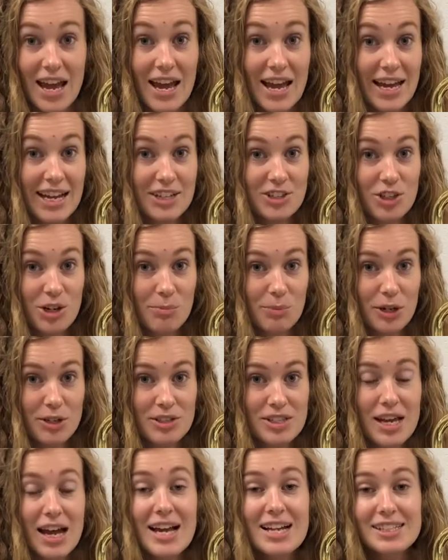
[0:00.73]
Hey
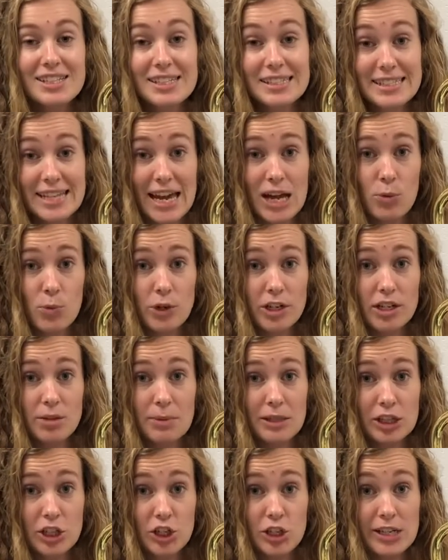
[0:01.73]
Trombones! Today we're going to
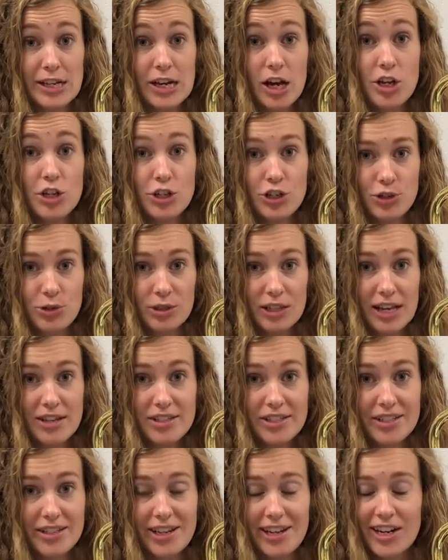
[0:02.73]
be learning a new
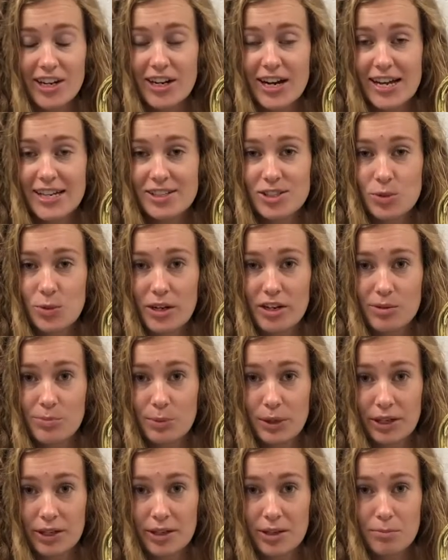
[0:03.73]
lesson in our Ed Sueta
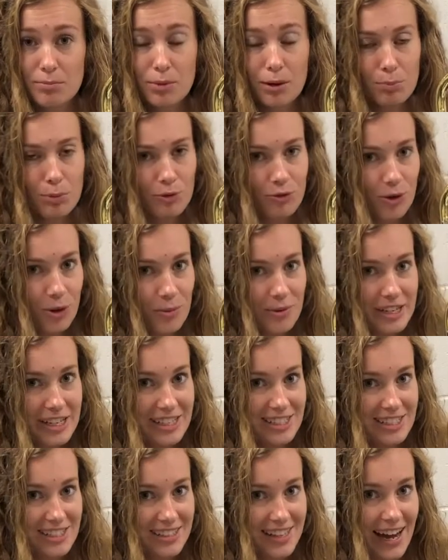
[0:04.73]
book. But before we
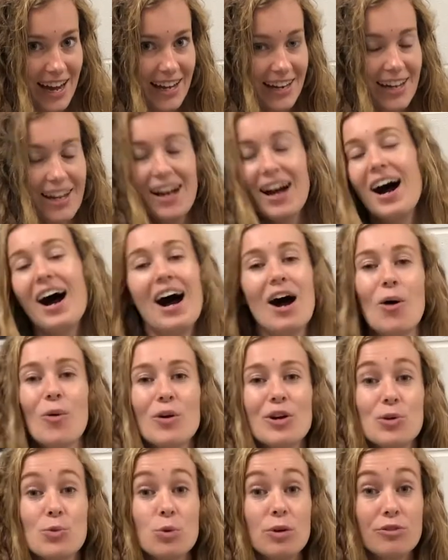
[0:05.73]
get to that, I
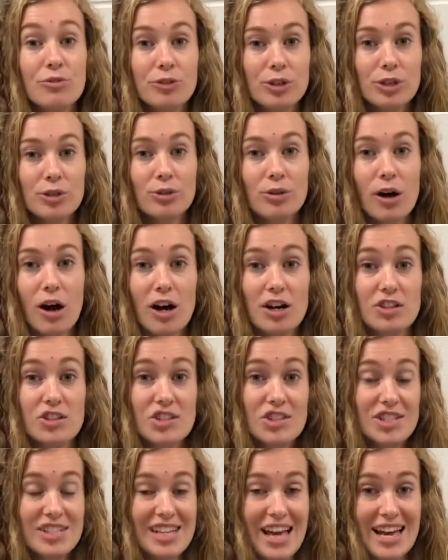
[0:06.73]
want to review our
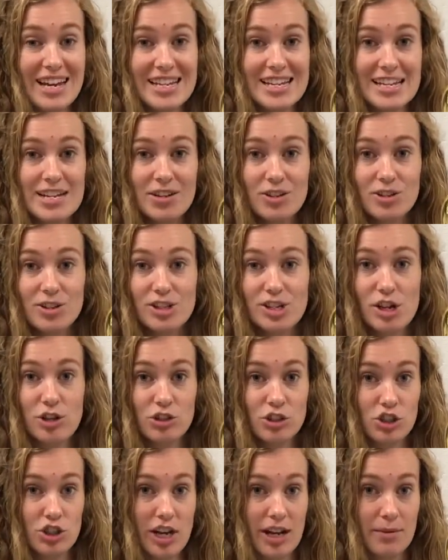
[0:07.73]
steady
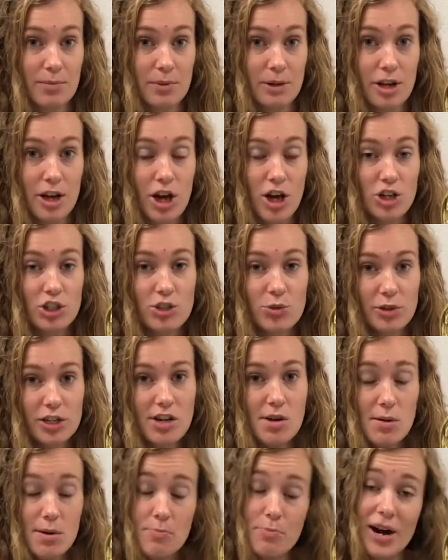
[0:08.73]
note shape. So we're
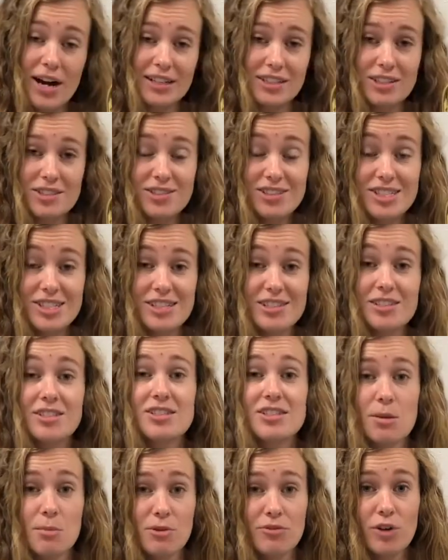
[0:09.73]
going to be practicing
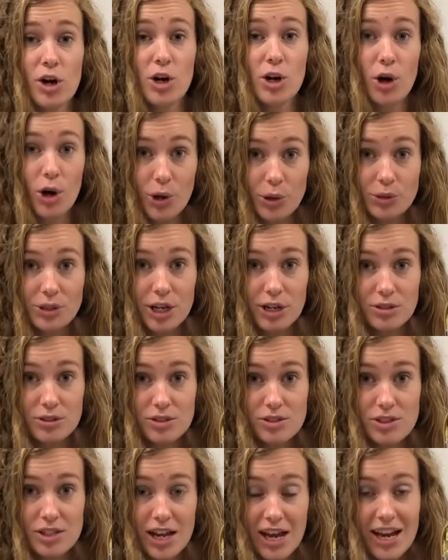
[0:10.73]
some of our whole
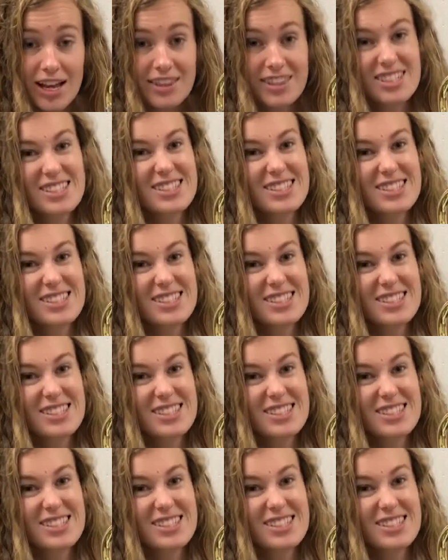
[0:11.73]
notes, the